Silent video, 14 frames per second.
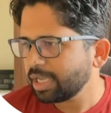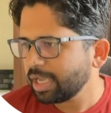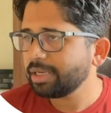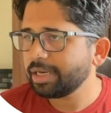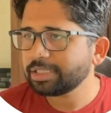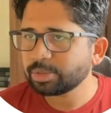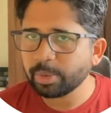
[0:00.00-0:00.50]

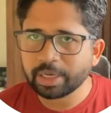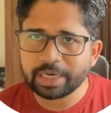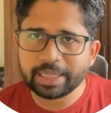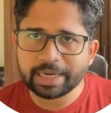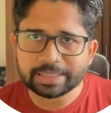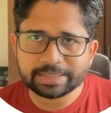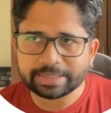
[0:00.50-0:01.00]
Let's quickly
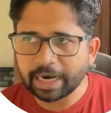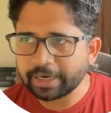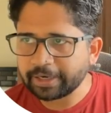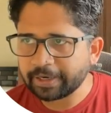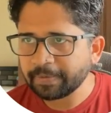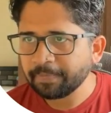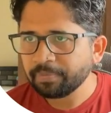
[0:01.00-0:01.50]
get
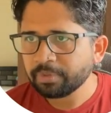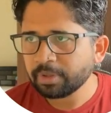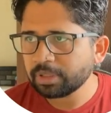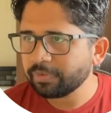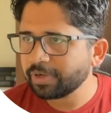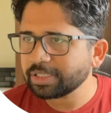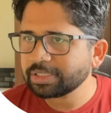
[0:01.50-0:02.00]
started. So
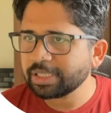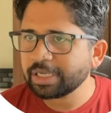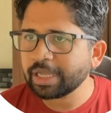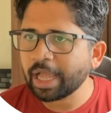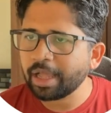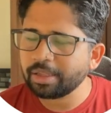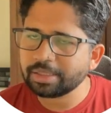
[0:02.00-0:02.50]
the first thing
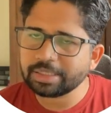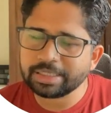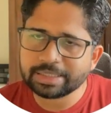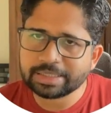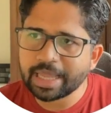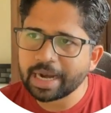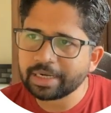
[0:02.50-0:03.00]
uh,
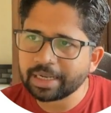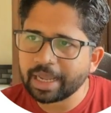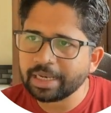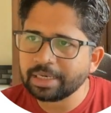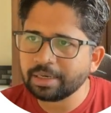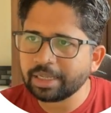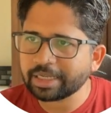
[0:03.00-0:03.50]
is that
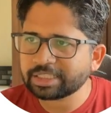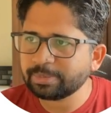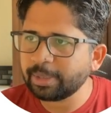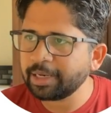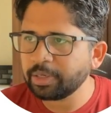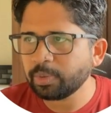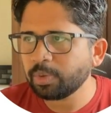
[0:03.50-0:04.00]
I'll
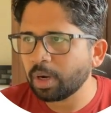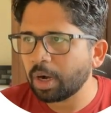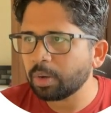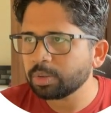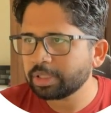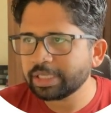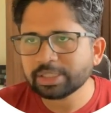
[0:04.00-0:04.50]
explain you
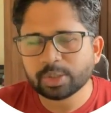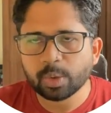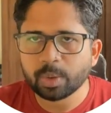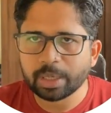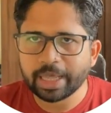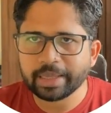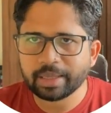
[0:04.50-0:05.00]
how things look
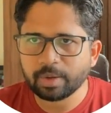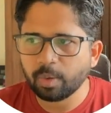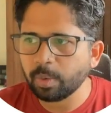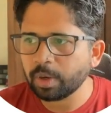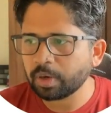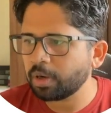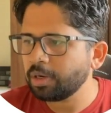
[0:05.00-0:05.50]
like
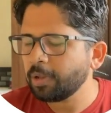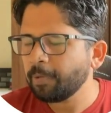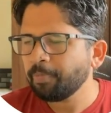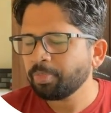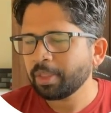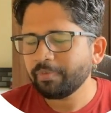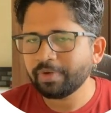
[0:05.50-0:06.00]
overall
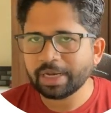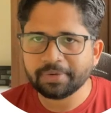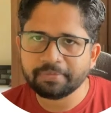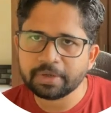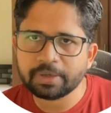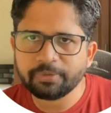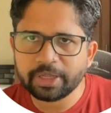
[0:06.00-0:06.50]

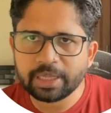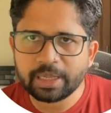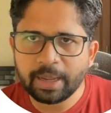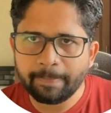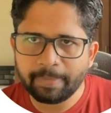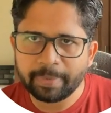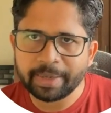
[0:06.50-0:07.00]
whenever we
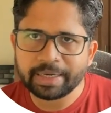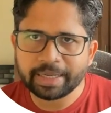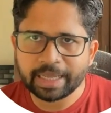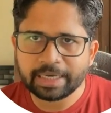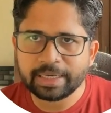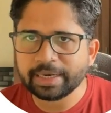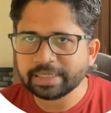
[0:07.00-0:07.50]
implement
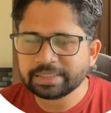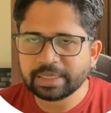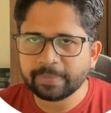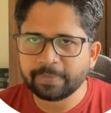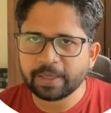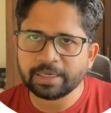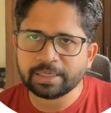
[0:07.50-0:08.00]
any REST
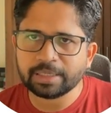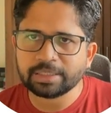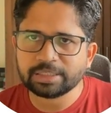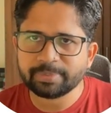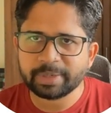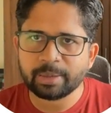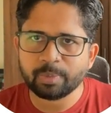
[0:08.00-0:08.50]
API in a
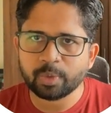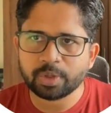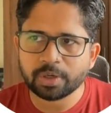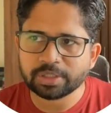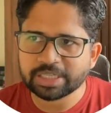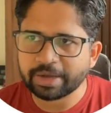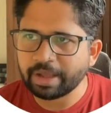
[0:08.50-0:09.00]
Spring Boot
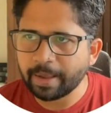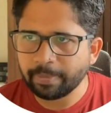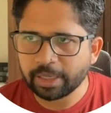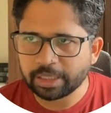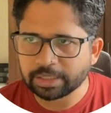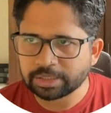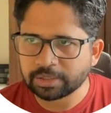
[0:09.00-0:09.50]
or Java
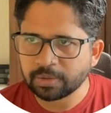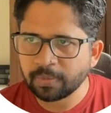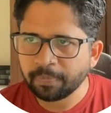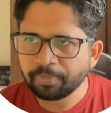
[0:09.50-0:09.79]
application.